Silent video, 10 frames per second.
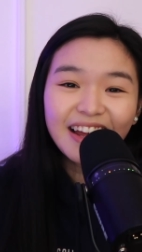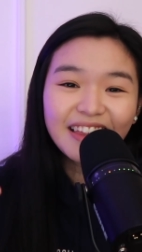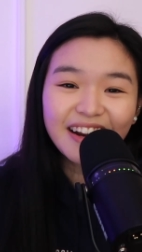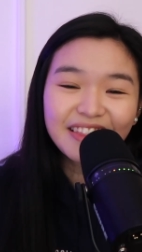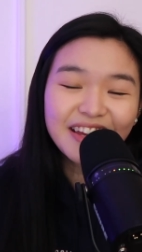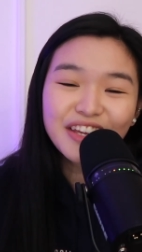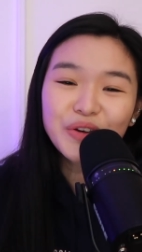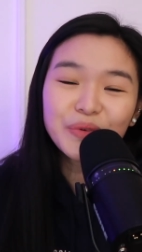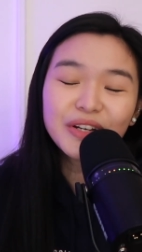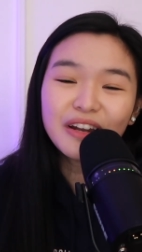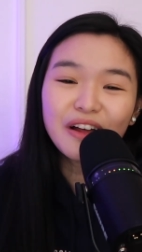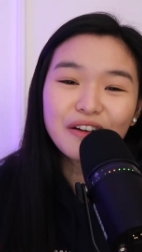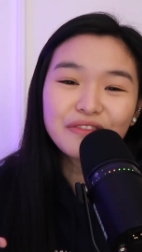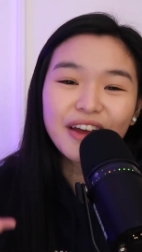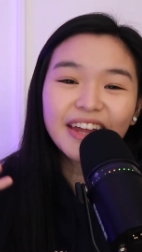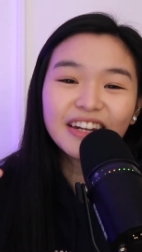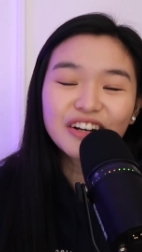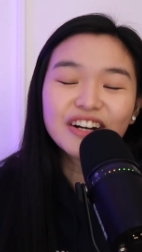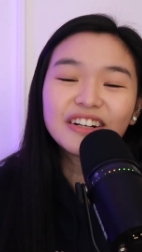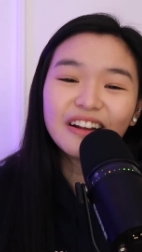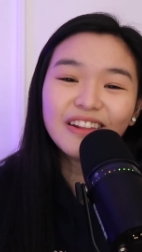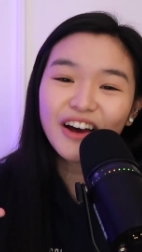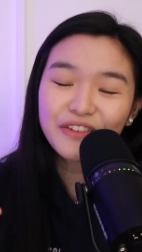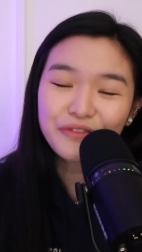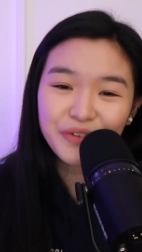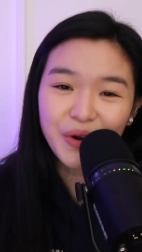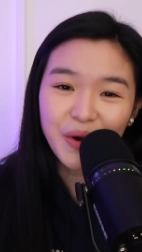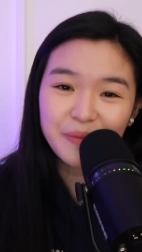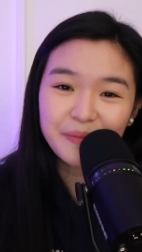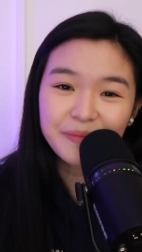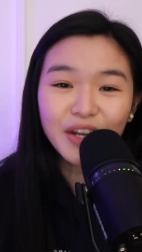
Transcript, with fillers: that I think you would love and learn a lot from.